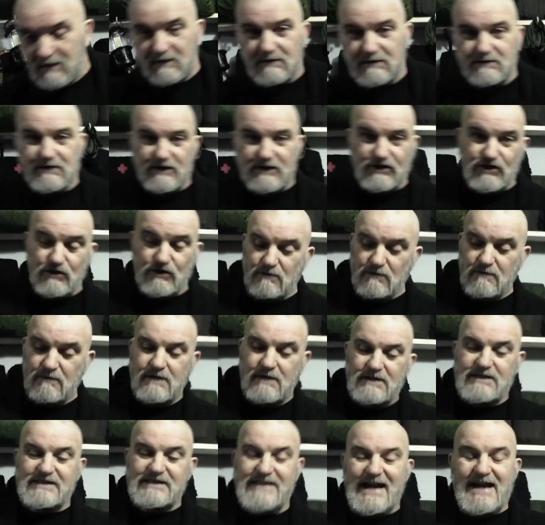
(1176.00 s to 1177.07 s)
tissue.
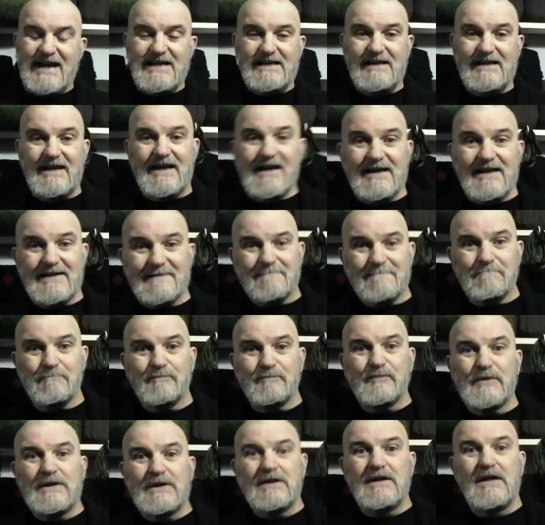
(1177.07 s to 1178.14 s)
There's 10 in there,
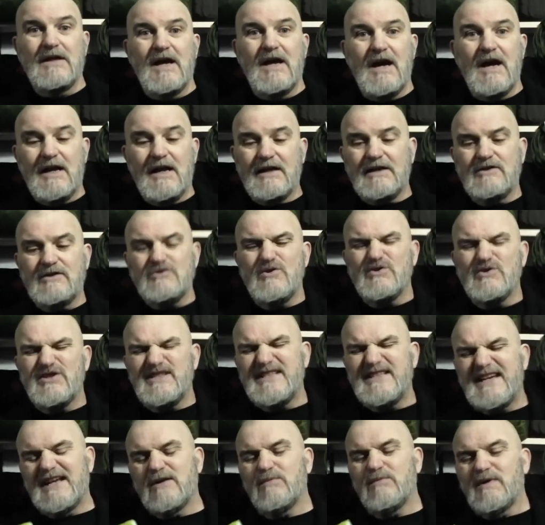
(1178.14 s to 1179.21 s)
and I can usually
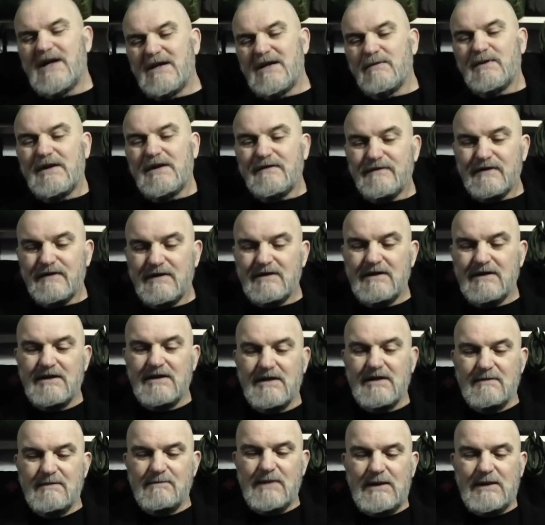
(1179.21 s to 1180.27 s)
get away with
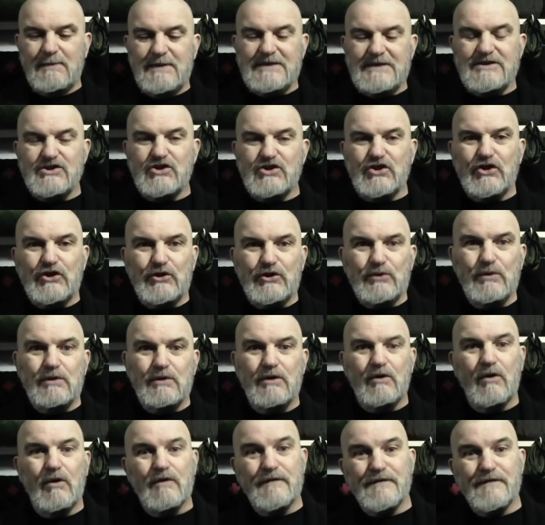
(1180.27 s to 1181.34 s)
maybe 2
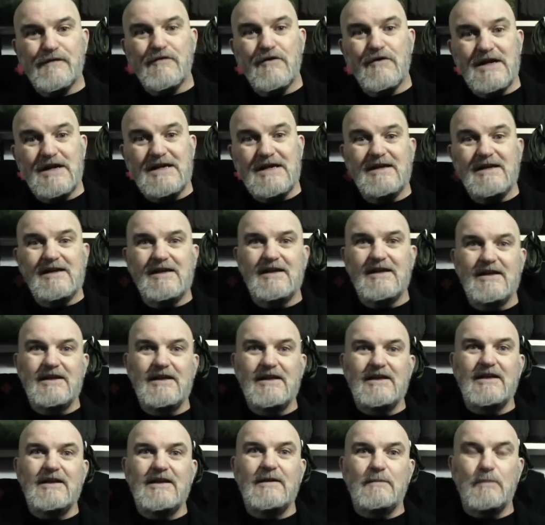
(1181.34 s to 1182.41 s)
or 3
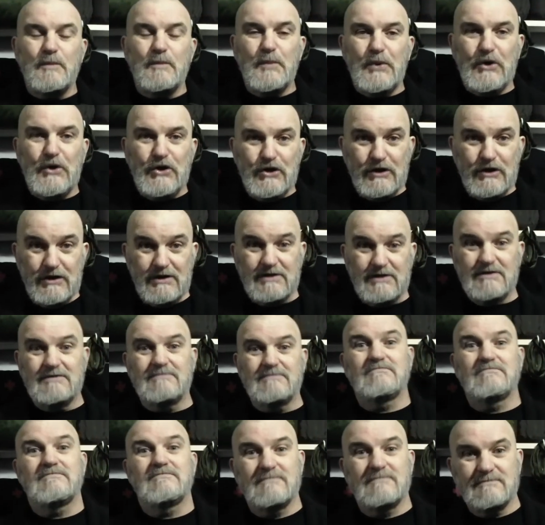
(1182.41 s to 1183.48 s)
per
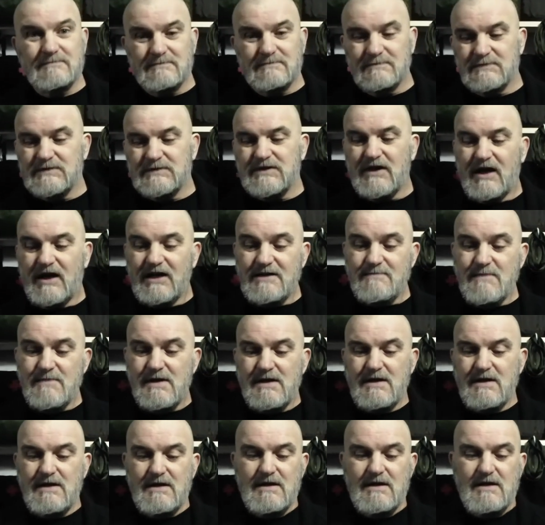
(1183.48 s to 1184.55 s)
time.
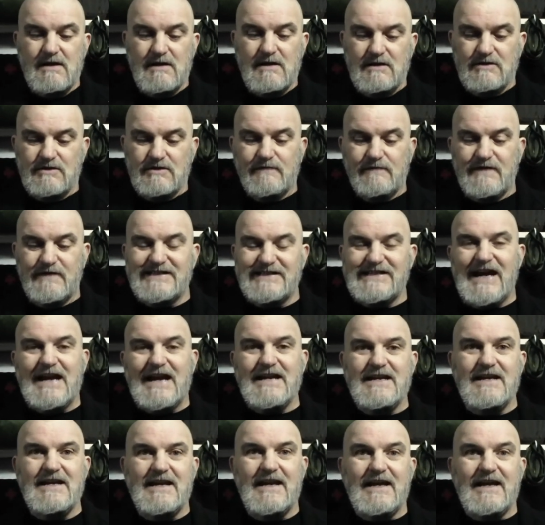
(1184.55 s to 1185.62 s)
So if there's 10 in
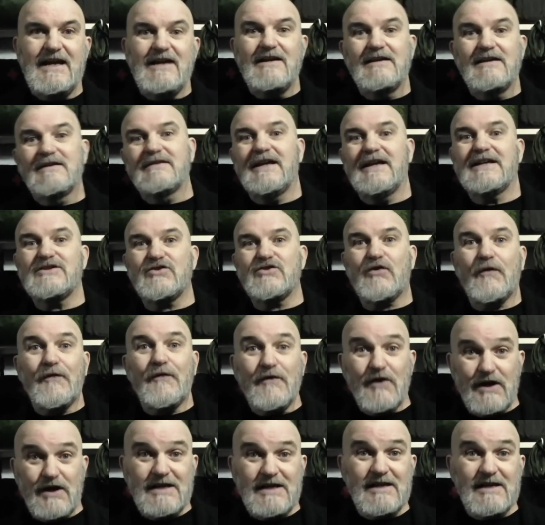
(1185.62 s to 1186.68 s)
there, that's
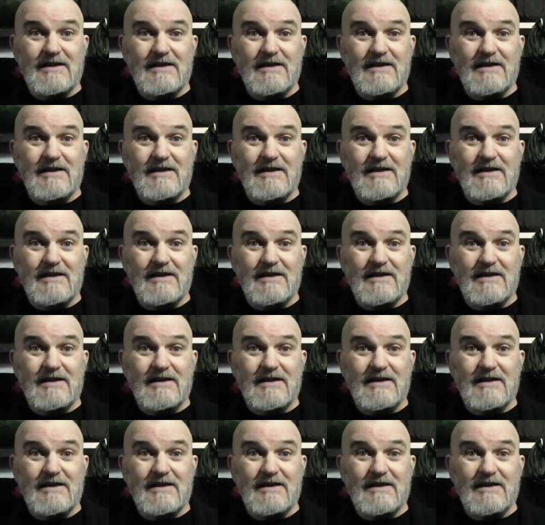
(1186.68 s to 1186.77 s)
3.